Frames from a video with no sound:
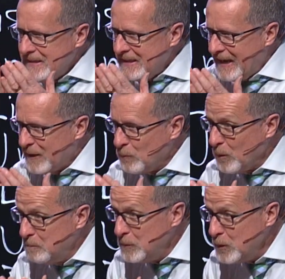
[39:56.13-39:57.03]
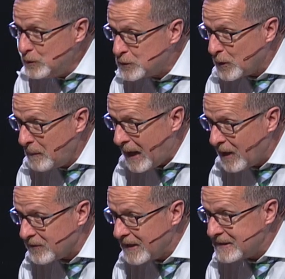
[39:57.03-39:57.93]
and will mute your
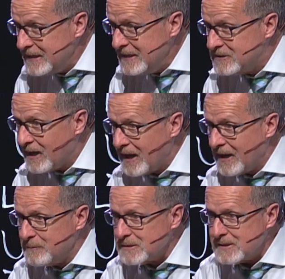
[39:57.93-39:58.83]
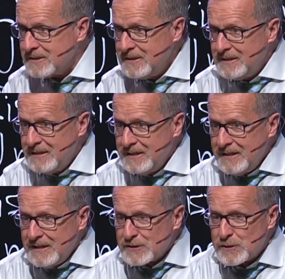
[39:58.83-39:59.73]
mouth at key times,
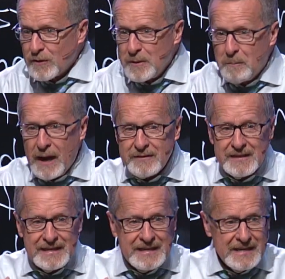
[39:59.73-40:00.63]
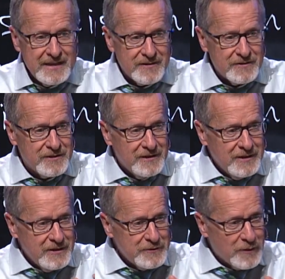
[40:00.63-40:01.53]
so that by the end,
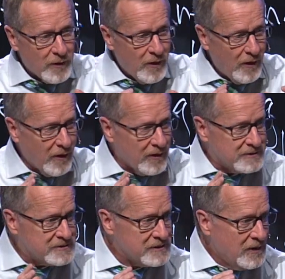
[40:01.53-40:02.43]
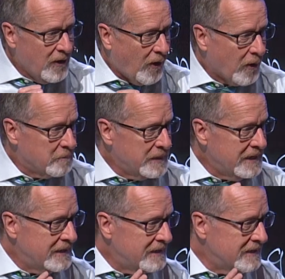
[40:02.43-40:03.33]
your hearts are
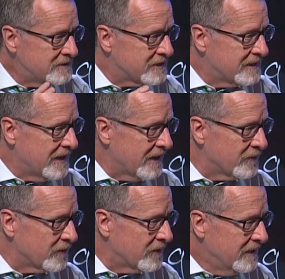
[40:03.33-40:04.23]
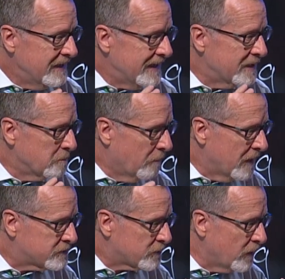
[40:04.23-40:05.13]
beating together in
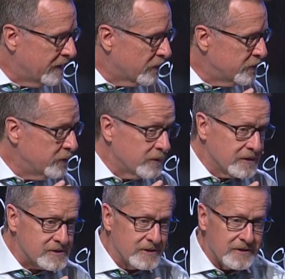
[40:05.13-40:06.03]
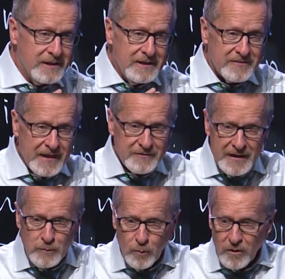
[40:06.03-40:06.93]
much greater unison than they
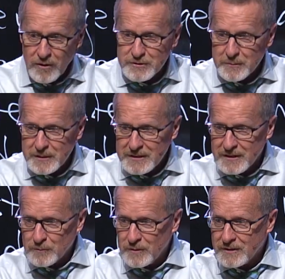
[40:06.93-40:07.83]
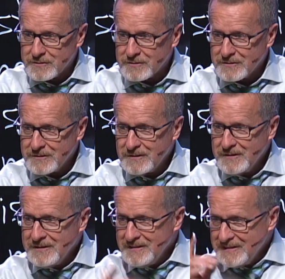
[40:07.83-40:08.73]
were to begin with.
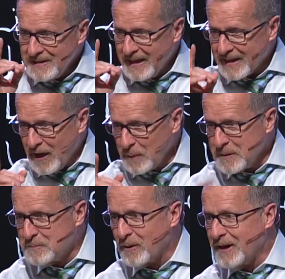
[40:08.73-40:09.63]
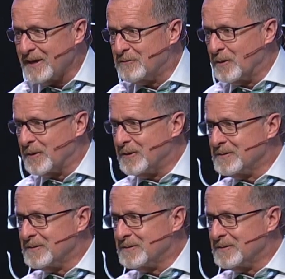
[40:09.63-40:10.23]
And I'll be praying for you.